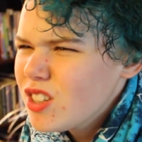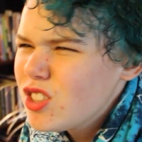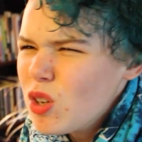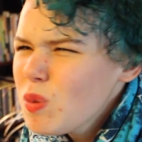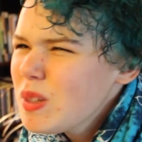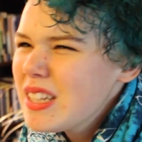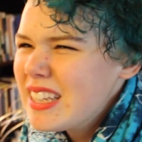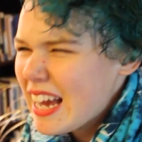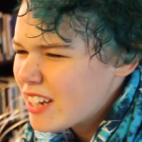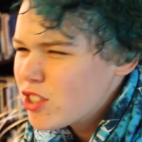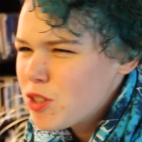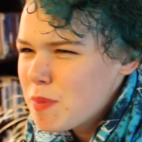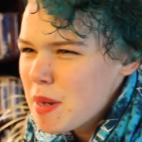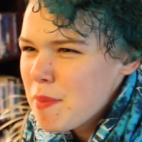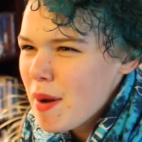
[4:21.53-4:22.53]
Don't
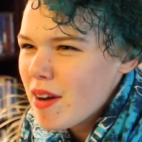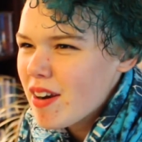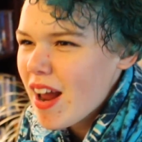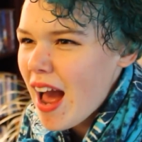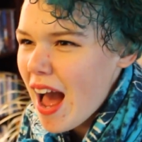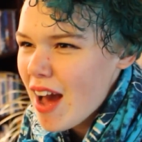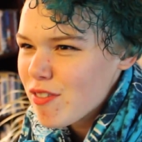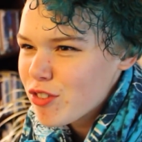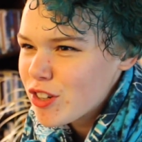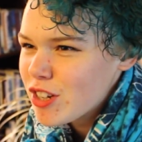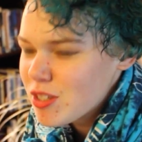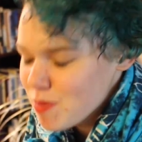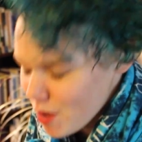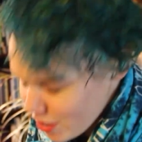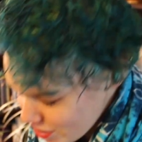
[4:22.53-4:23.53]
lecture me about
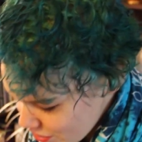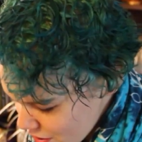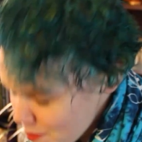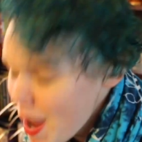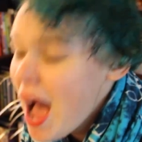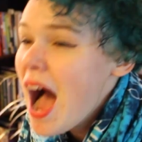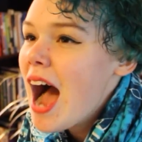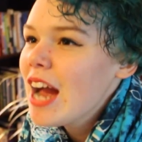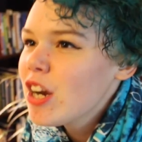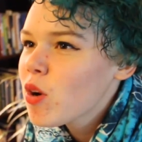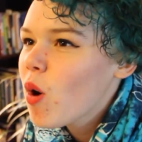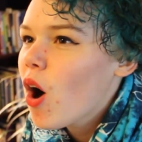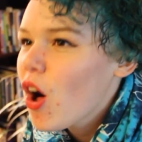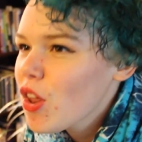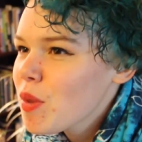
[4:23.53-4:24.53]
Africa's martyrdom. I
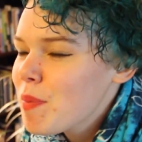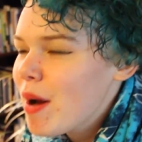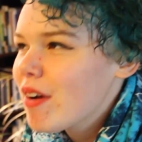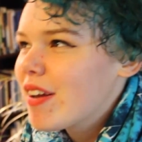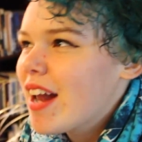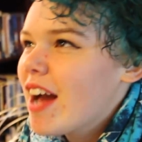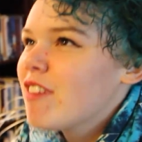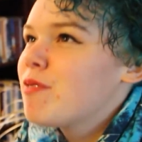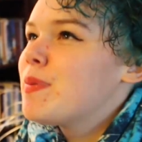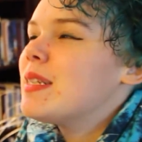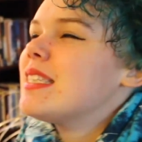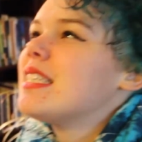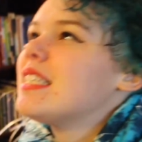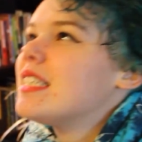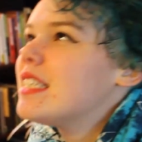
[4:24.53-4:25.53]
know all about it. I've
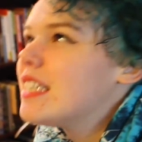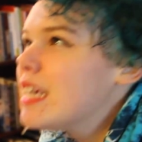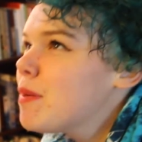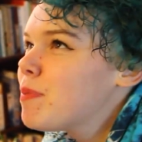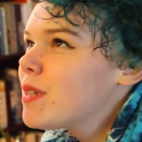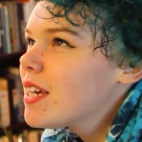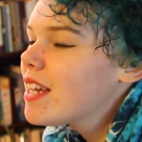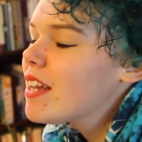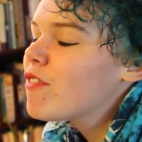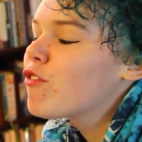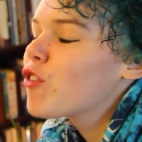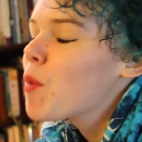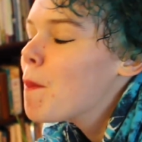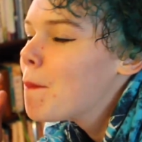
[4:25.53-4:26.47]
been steeped in it for